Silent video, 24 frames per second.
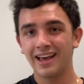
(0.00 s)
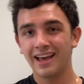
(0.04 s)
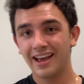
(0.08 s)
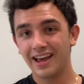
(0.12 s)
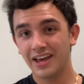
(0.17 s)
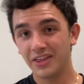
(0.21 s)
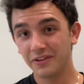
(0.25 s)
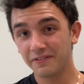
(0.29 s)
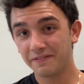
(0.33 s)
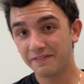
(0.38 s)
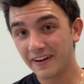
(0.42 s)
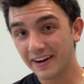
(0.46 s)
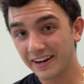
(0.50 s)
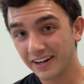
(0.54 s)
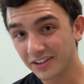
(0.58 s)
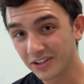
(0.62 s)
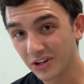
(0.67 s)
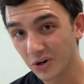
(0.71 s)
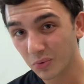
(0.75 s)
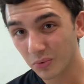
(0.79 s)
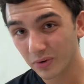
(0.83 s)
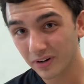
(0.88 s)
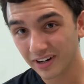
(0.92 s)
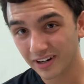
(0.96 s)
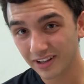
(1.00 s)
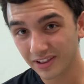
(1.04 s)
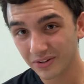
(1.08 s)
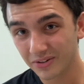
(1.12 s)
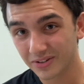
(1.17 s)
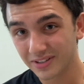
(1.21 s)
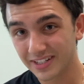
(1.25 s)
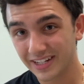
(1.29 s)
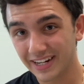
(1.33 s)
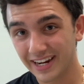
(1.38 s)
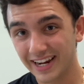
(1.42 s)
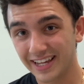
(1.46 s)
And the final note we're going to learn
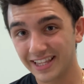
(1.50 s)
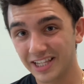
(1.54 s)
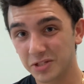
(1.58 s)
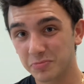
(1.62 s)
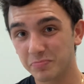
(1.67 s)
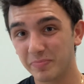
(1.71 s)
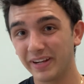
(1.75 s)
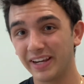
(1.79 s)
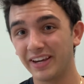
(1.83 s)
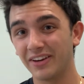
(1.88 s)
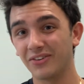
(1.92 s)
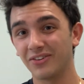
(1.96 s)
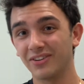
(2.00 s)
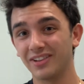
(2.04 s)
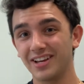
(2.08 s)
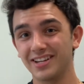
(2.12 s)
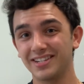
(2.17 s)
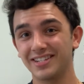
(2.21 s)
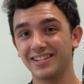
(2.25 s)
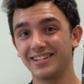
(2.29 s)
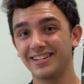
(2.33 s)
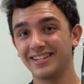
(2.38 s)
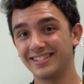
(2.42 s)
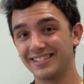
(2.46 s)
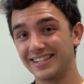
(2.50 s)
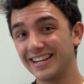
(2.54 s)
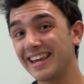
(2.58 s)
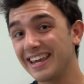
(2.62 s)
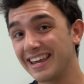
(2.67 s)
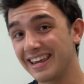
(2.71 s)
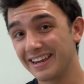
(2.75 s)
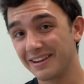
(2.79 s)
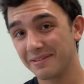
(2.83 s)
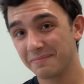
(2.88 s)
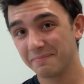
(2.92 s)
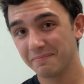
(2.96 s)
today in this beginner lesson is
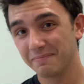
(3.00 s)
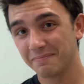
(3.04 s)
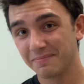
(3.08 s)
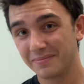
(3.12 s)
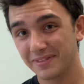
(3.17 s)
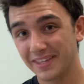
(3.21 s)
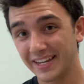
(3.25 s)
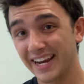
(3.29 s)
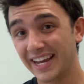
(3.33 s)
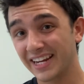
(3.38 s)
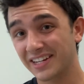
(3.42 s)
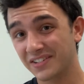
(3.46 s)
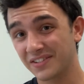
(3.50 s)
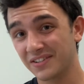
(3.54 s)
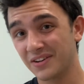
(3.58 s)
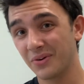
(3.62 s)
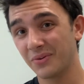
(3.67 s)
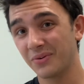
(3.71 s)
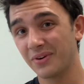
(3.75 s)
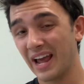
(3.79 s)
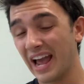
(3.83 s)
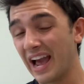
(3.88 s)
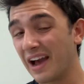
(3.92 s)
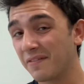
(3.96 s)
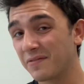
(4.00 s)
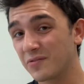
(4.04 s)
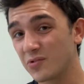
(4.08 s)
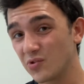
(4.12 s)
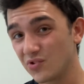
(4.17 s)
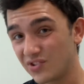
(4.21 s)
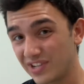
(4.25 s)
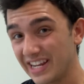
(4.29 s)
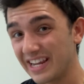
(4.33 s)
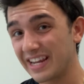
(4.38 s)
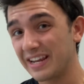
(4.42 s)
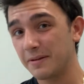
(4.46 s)
E, the next note after
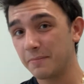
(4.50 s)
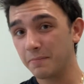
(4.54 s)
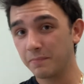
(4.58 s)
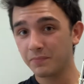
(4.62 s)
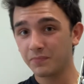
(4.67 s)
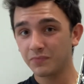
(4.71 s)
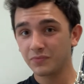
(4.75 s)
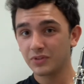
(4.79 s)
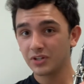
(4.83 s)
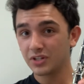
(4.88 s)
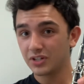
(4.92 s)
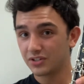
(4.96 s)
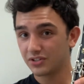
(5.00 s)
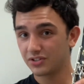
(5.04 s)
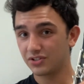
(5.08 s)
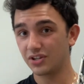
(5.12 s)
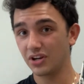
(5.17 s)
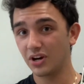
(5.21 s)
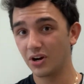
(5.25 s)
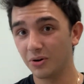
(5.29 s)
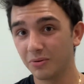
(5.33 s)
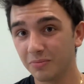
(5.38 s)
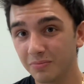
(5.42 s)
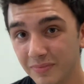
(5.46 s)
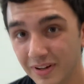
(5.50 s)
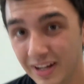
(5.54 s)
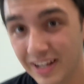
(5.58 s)
D. So,